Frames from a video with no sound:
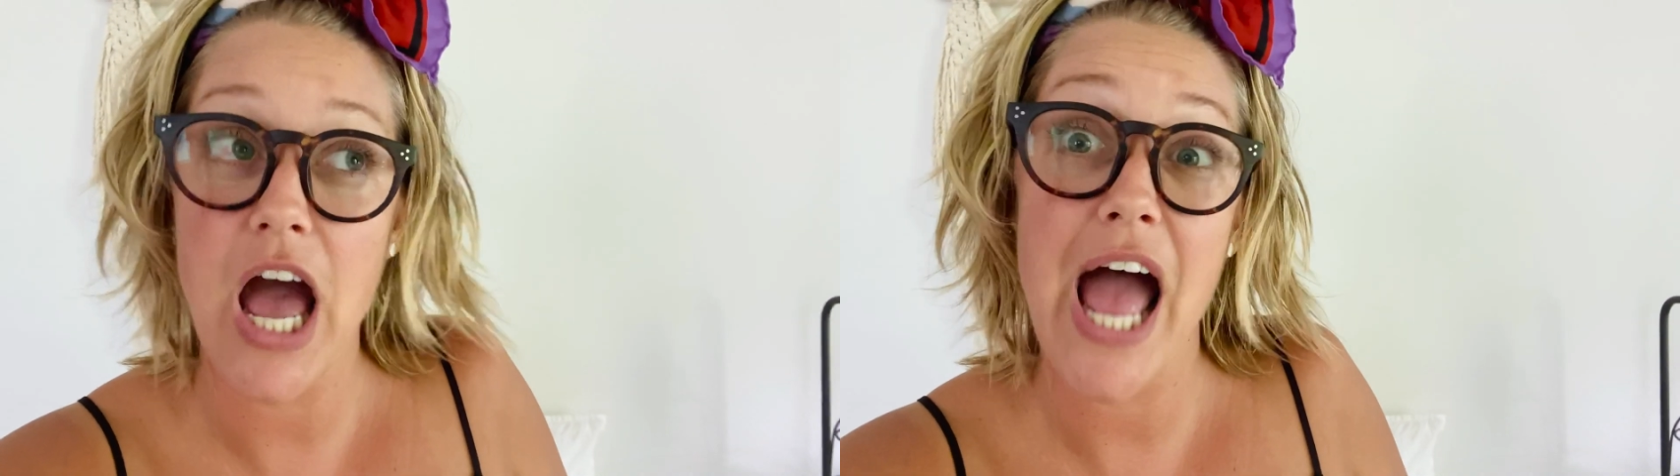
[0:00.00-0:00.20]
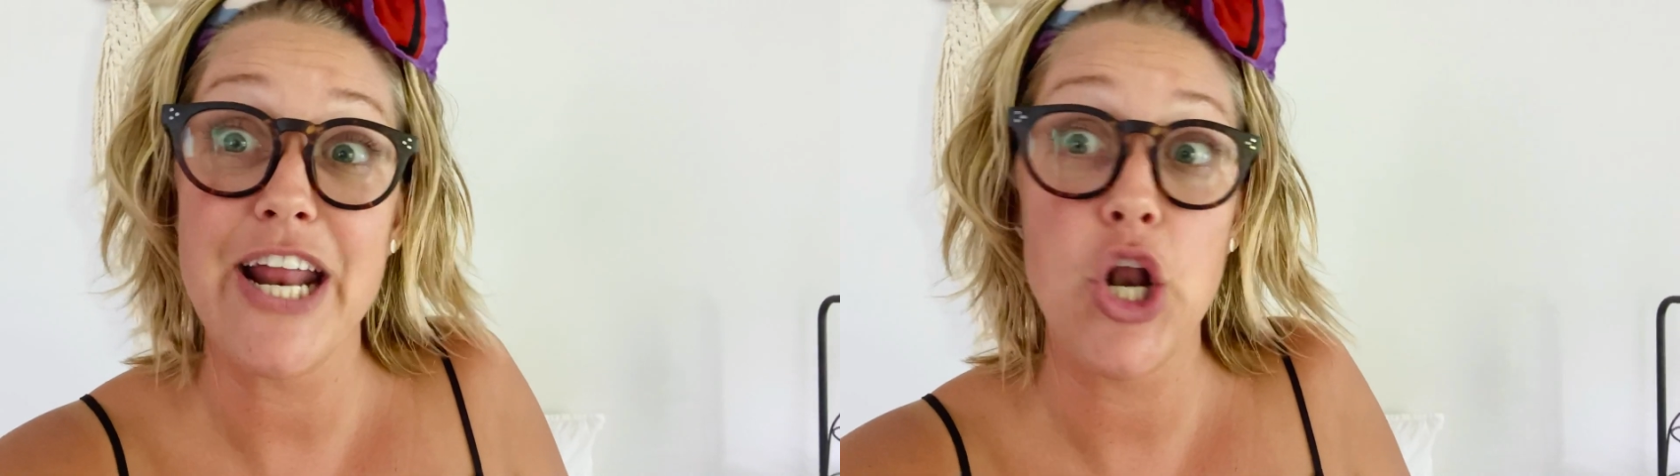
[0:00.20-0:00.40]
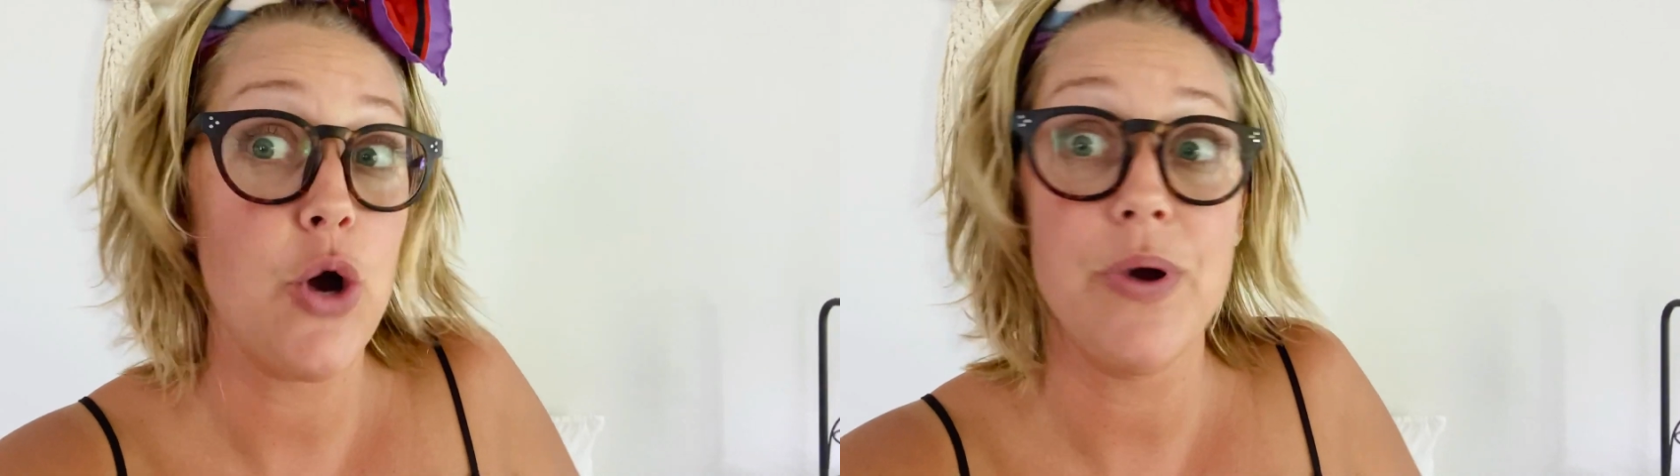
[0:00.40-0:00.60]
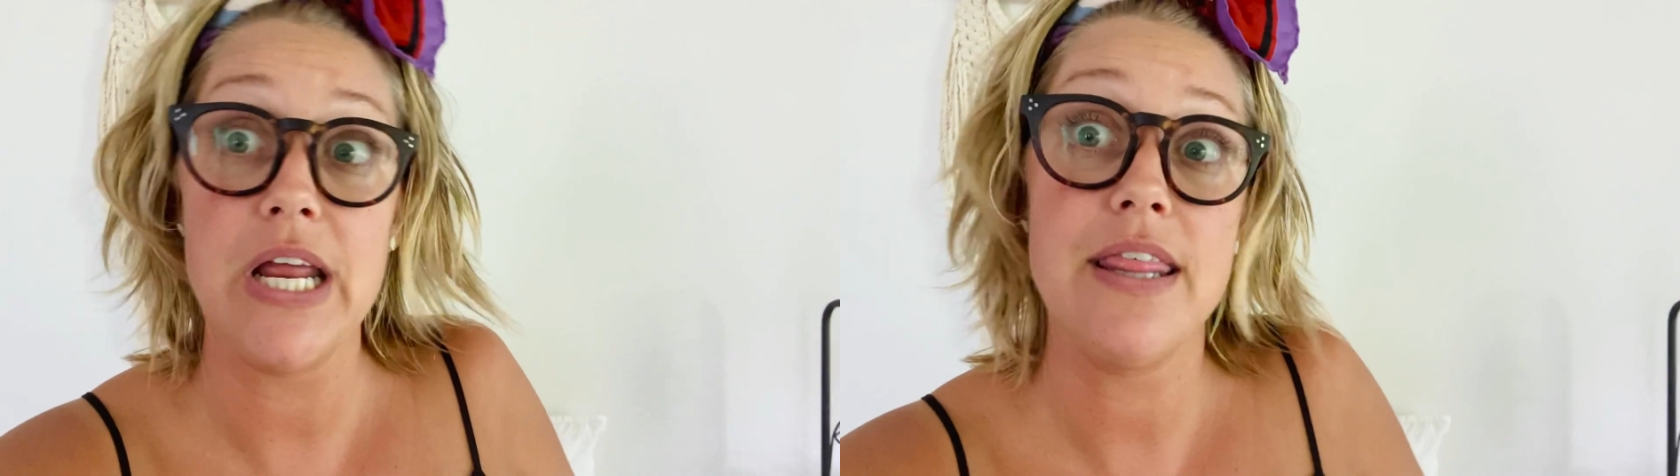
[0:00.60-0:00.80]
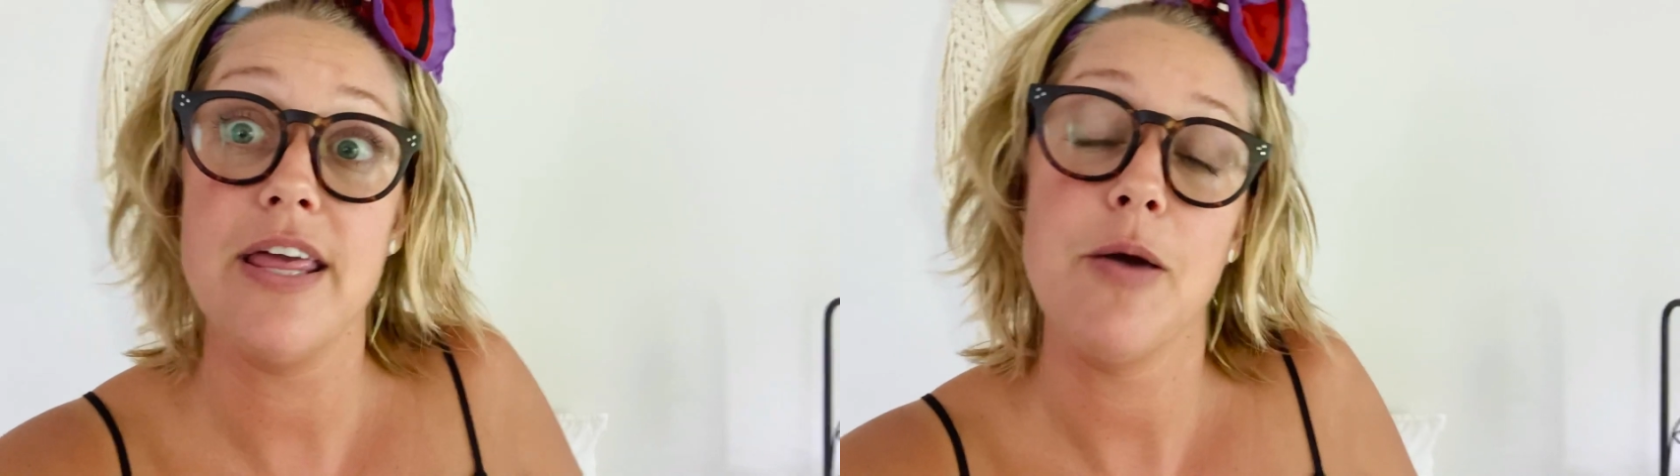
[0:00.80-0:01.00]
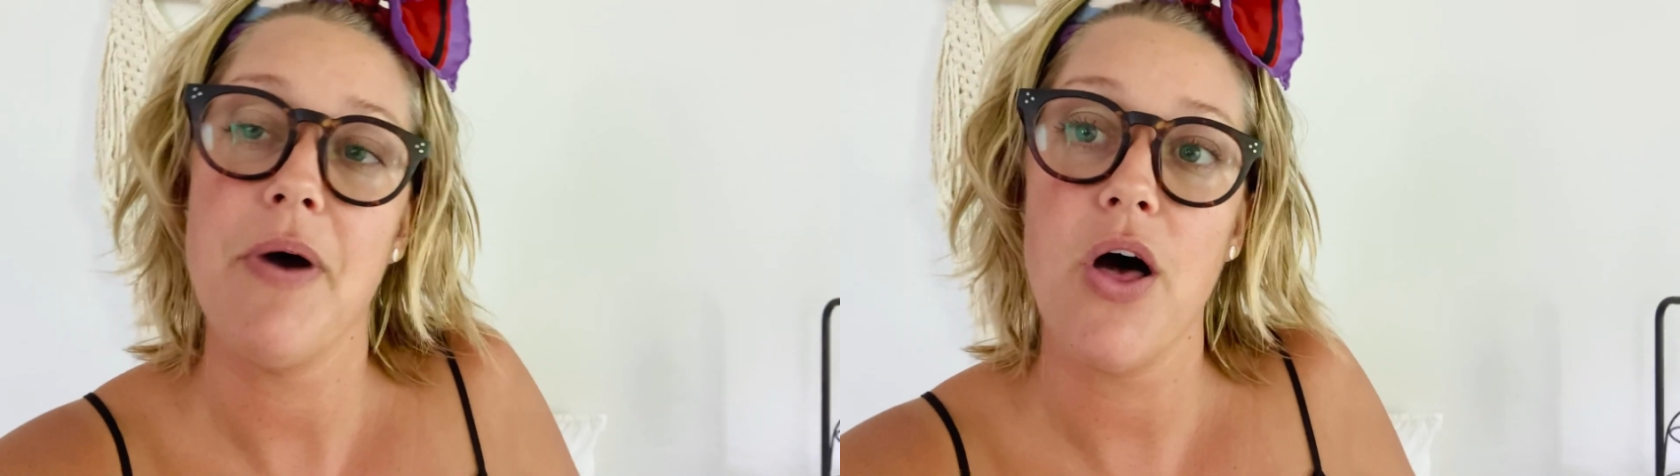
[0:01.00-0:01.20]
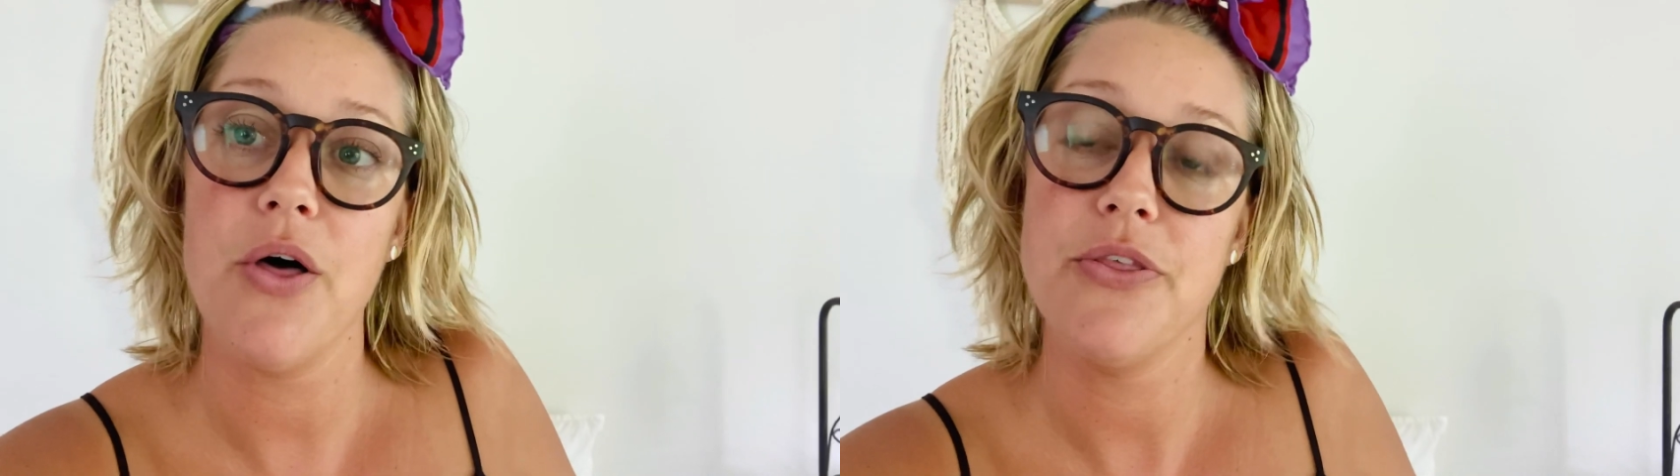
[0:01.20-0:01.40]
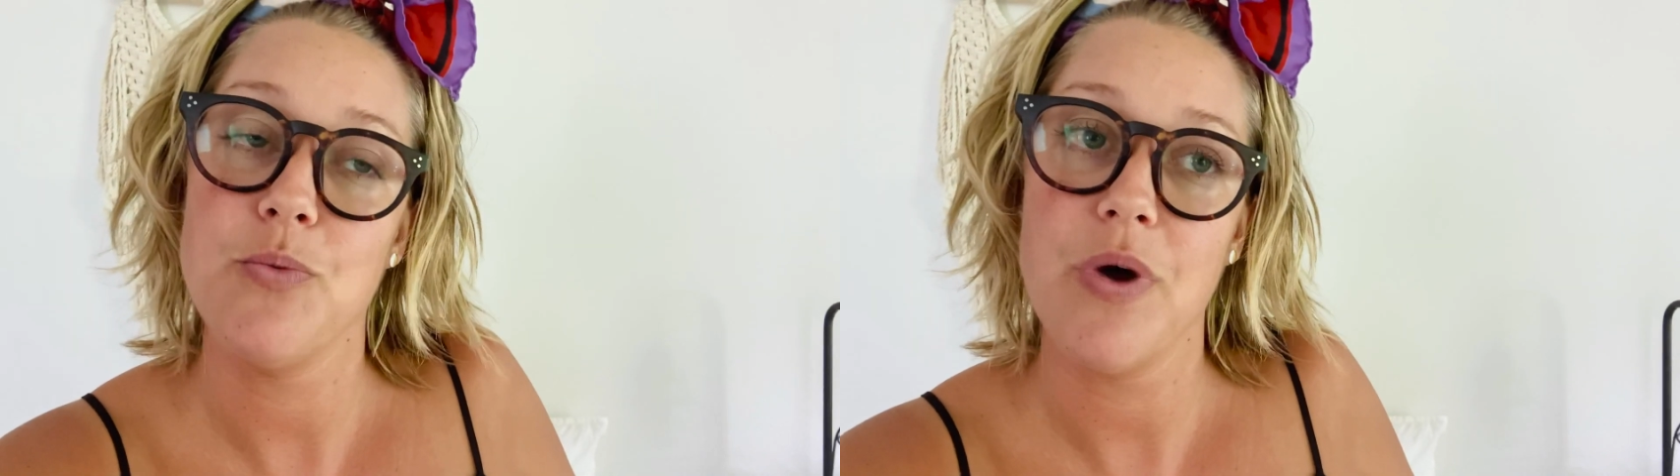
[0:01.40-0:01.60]
I know anything about
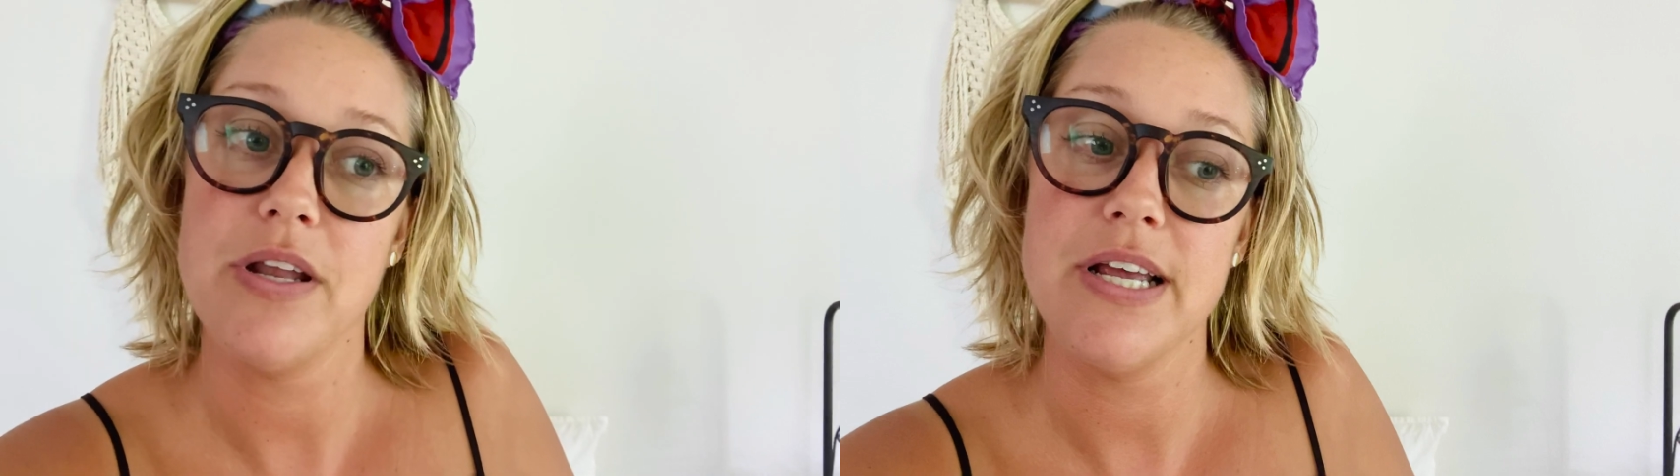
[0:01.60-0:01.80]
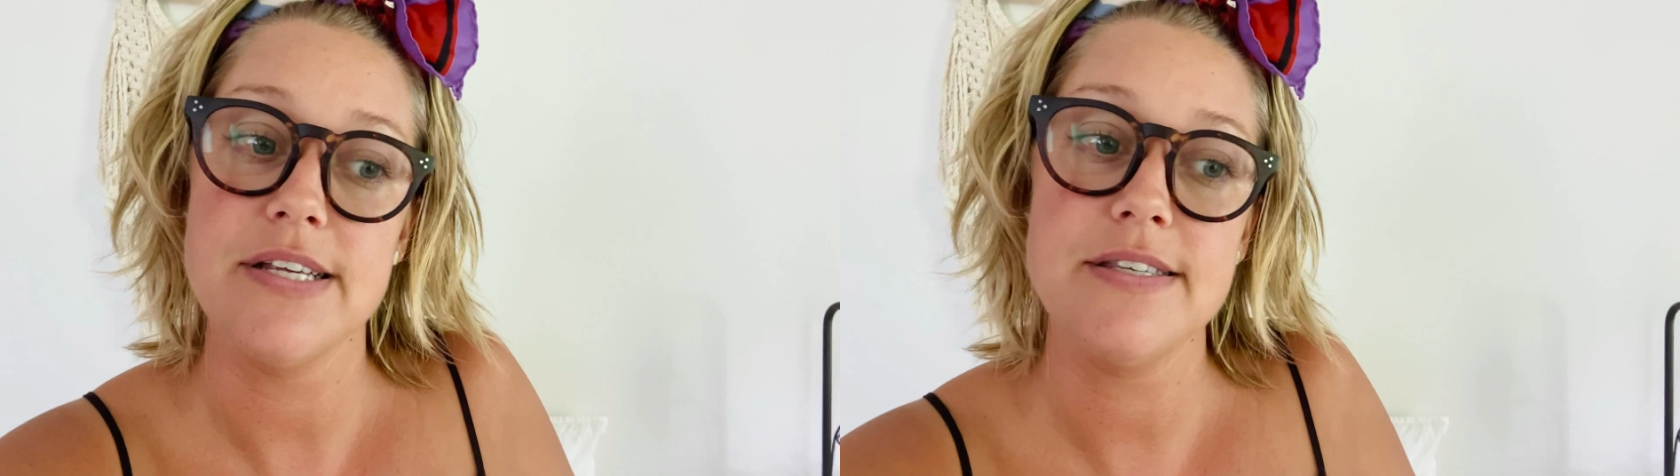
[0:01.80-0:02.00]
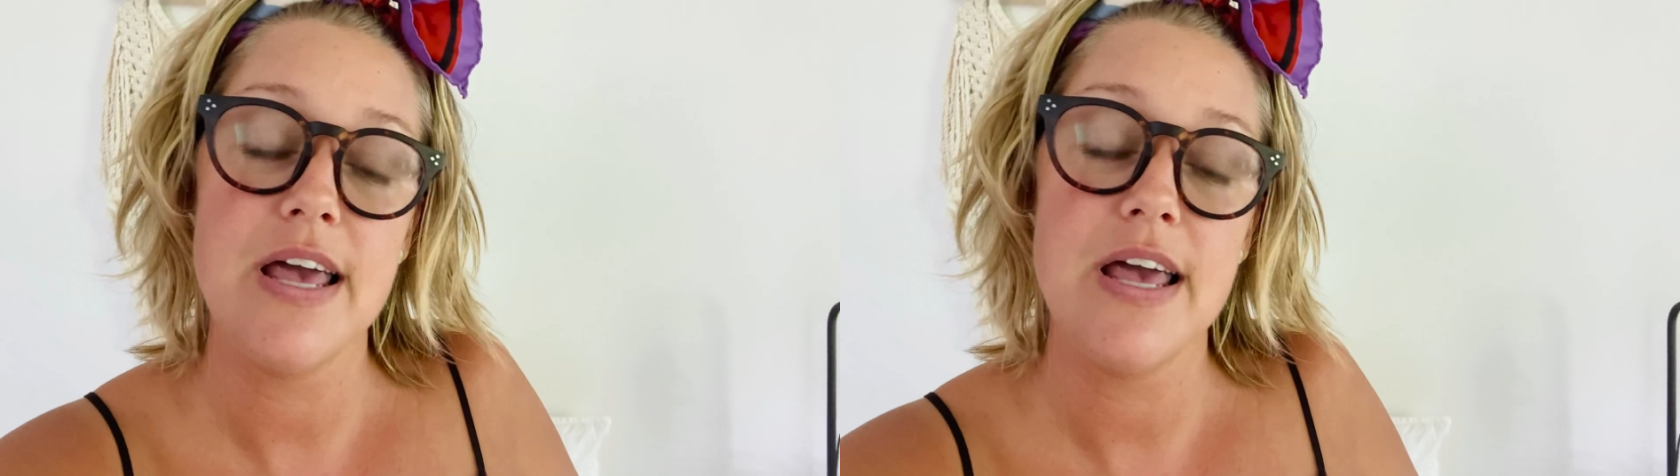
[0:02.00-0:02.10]
health and wellness.